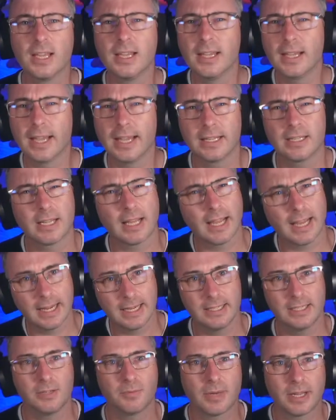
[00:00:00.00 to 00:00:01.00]
And a
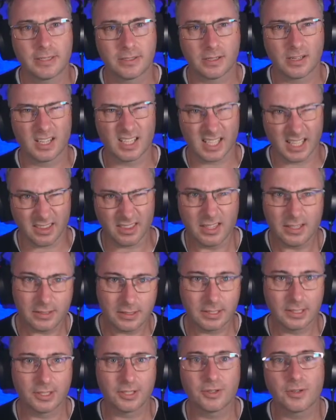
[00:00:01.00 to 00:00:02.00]
handy way to kind of get this
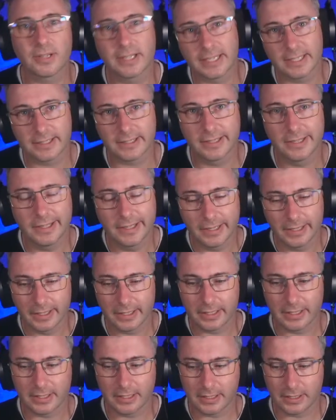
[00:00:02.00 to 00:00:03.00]
into your head
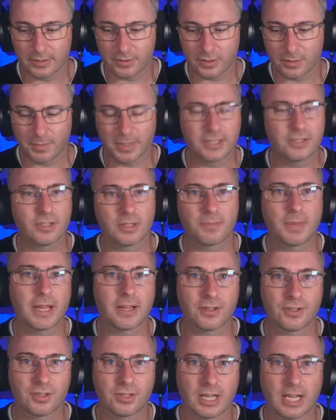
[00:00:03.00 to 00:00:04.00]
is to picture the
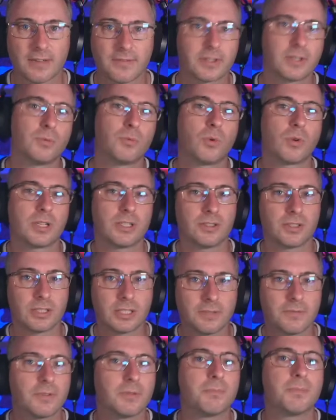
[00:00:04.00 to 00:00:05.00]
patient having to walk into
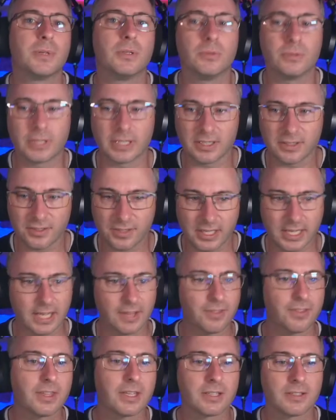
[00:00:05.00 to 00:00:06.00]
different buildings to get
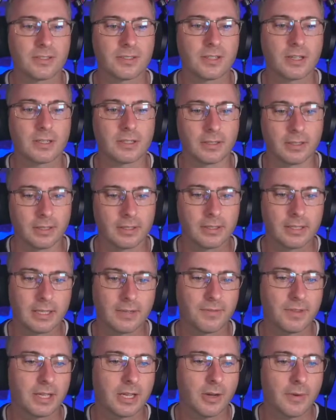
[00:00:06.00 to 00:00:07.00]
things done. If
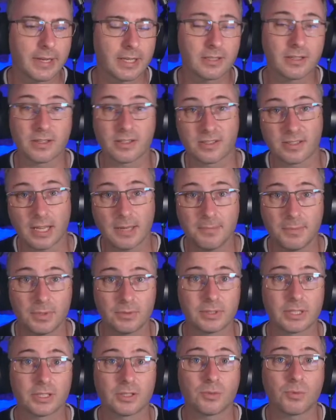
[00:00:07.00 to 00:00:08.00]
they're going into the same
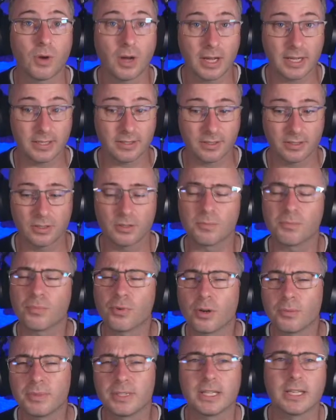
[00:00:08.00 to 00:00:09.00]
building twice, you
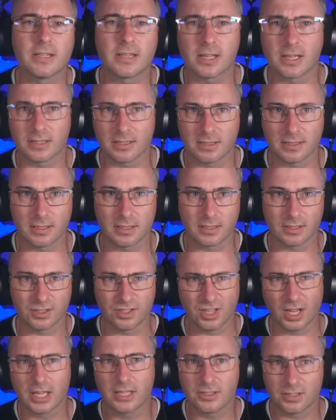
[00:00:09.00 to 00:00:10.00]
probably need to consider
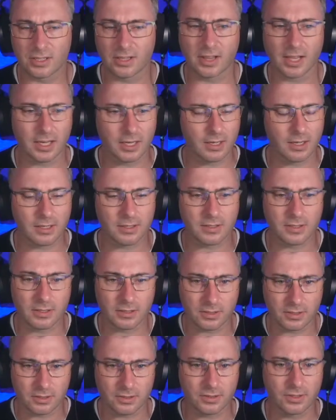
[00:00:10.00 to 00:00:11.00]
changing that answer
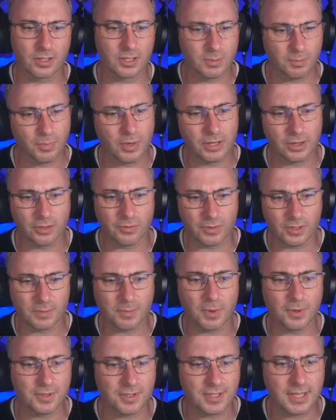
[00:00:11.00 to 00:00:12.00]
to spread the
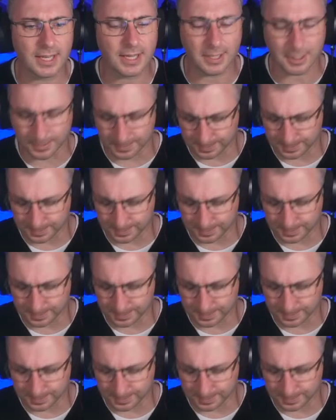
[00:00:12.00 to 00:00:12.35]
response out.